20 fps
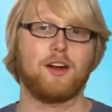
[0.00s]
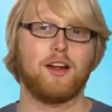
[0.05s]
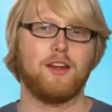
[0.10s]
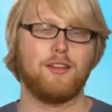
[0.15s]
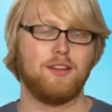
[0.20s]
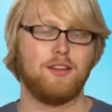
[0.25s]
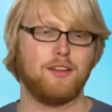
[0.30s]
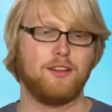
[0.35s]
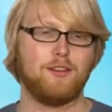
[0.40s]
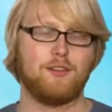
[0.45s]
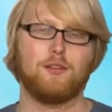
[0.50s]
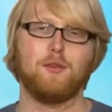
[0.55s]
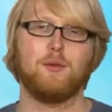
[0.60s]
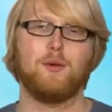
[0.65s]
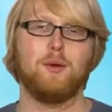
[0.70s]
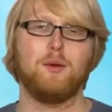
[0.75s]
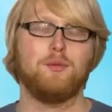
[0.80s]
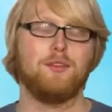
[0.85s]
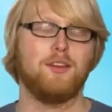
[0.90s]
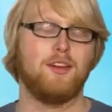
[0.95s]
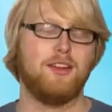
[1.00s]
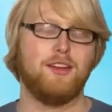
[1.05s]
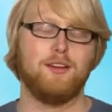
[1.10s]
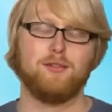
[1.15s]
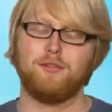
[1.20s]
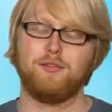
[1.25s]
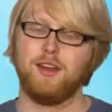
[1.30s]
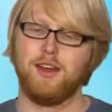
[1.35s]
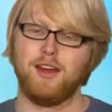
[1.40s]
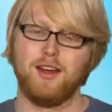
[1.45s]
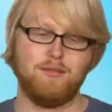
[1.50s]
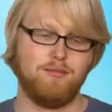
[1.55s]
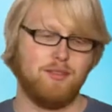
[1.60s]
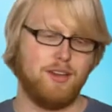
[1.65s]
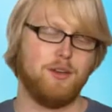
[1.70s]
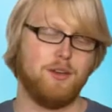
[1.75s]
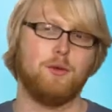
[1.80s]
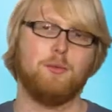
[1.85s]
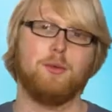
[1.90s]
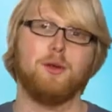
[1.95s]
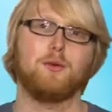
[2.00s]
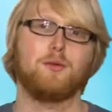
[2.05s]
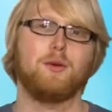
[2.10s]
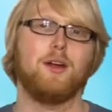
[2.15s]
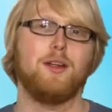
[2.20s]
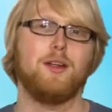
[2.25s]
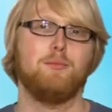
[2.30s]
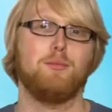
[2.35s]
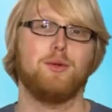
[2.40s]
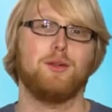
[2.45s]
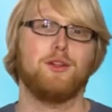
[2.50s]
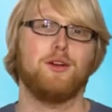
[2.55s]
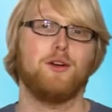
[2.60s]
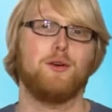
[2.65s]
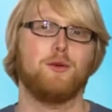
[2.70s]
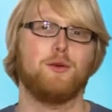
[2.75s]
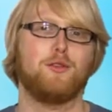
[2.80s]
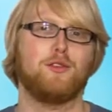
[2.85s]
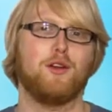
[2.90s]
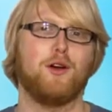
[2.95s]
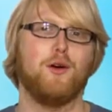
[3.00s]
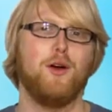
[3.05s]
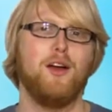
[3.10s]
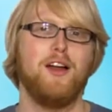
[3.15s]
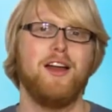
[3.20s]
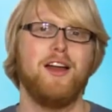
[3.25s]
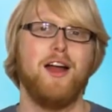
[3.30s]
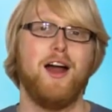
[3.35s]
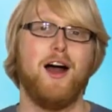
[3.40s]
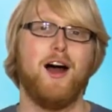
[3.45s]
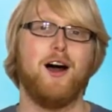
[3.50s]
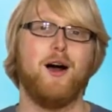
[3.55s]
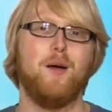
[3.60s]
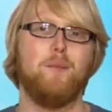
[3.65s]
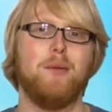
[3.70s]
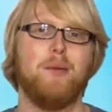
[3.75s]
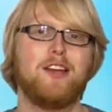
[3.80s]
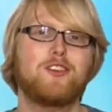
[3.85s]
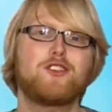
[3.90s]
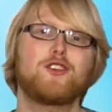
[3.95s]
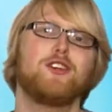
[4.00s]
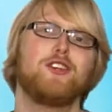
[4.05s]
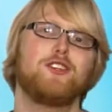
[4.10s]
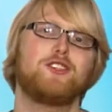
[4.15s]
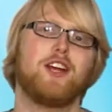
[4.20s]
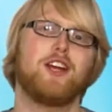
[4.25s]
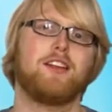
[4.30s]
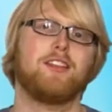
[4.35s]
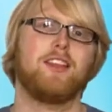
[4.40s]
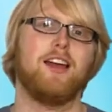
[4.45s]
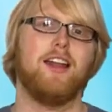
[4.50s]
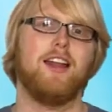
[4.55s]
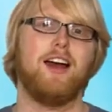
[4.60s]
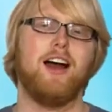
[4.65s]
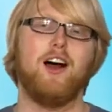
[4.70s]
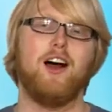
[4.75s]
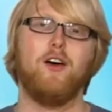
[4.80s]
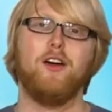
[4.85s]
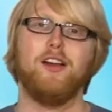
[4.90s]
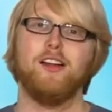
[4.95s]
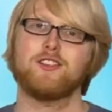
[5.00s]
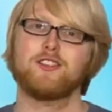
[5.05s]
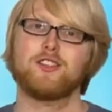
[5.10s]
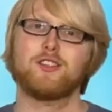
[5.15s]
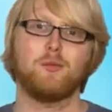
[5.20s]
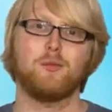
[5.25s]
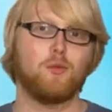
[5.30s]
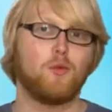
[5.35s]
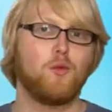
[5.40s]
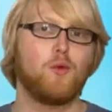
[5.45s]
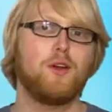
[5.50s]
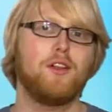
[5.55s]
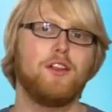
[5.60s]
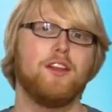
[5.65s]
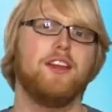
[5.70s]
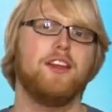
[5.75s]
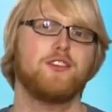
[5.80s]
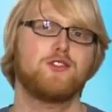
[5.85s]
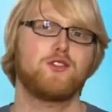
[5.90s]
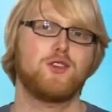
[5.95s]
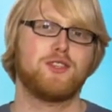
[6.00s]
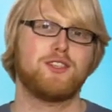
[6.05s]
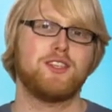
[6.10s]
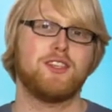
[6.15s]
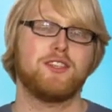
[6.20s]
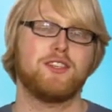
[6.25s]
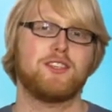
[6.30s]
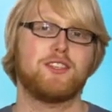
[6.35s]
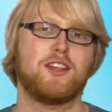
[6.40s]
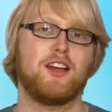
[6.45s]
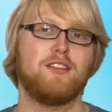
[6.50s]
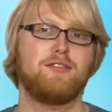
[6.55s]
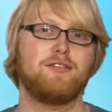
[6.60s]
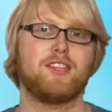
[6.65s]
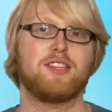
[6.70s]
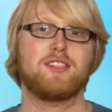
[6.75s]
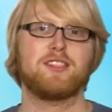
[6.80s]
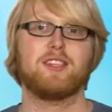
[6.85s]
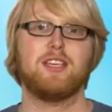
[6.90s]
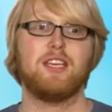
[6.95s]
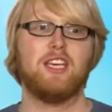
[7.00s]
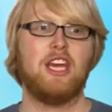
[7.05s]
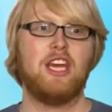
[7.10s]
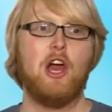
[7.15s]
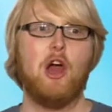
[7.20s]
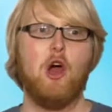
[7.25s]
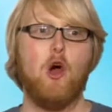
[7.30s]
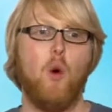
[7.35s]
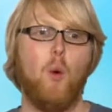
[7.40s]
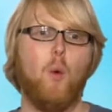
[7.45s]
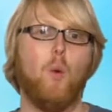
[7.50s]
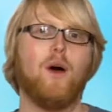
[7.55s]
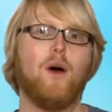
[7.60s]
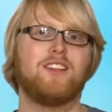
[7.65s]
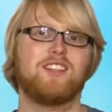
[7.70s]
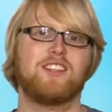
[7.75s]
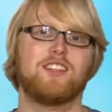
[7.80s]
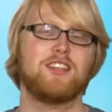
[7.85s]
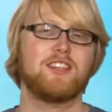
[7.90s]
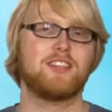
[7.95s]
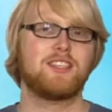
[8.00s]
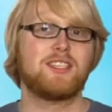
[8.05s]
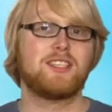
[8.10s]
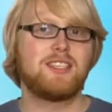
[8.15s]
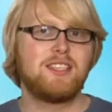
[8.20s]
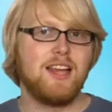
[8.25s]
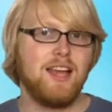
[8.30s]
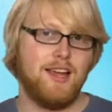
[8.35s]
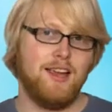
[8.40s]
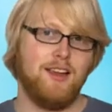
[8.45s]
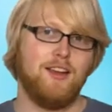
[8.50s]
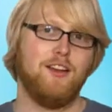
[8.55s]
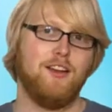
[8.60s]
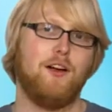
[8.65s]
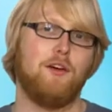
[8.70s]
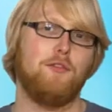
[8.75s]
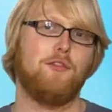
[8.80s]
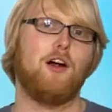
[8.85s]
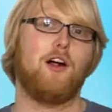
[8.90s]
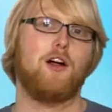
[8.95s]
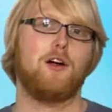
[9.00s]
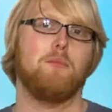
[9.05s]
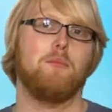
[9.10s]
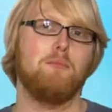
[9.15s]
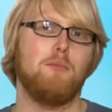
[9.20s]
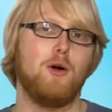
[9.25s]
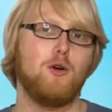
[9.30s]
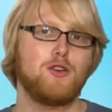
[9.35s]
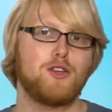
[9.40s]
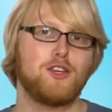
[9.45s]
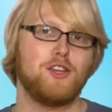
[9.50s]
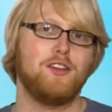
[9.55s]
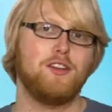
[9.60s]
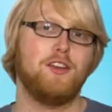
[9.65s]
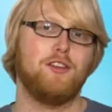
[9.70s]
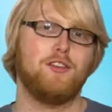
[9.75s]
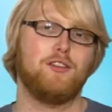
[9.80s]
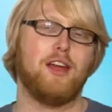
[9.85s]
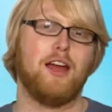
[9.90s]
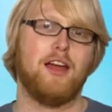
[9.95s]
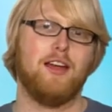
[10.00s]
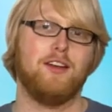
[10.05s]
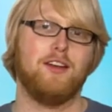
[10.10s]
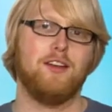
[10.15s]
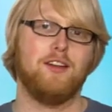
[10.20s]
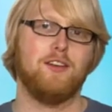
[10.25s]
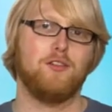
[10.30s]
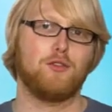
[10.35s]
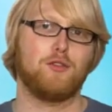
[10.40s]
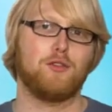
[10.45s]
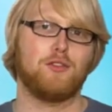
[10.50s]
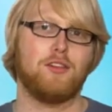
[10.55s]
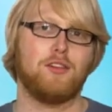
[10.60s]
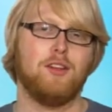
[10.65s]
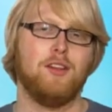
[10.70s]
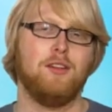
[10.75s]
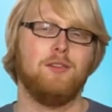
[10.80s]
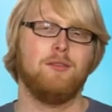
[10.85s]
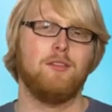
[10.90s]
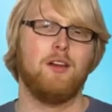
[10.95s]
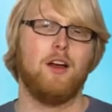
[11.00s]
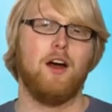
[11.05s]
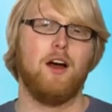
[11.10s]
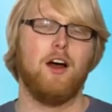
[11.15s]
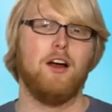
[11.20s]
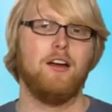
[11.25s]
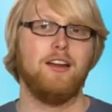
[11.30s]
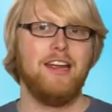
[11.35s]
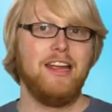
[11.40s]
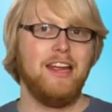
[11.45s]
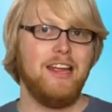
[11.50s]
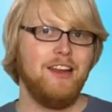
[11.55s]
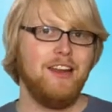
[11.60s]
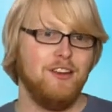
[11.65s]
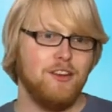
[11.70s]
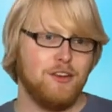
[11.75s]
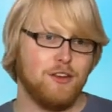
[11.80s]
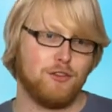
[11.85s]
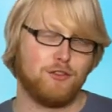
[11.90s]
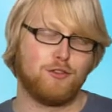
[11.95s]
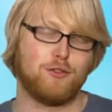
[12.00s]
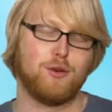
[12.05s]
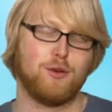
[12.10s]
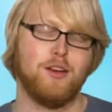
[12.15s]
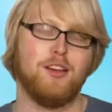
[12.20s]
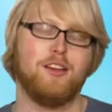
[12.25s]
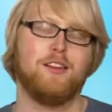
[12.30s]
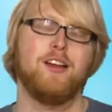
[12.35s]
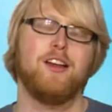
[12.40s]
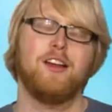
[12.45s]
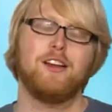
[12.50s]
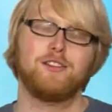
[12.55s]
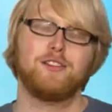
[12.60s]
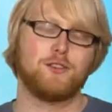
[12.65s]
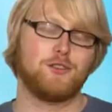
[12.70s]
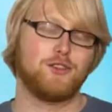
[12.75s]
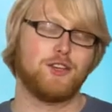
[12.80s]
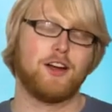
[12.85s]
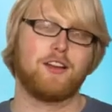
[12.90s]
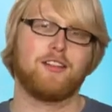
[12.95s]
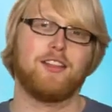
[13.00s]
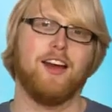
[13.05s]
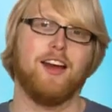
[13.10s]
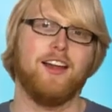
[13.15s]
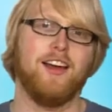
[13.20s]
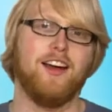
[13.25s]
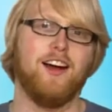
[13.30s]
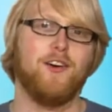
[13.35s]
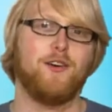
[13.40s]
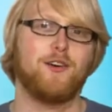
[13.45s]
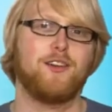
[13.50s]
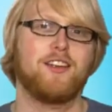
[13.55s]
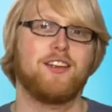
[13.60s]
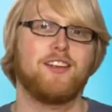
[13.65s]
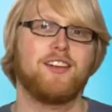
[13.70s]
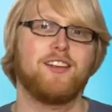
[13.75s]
I think is the website. If not, it'll be right below. So make sure to check that out. It's some really interesting stuff to see what's the state of our motion design industry. So check that out.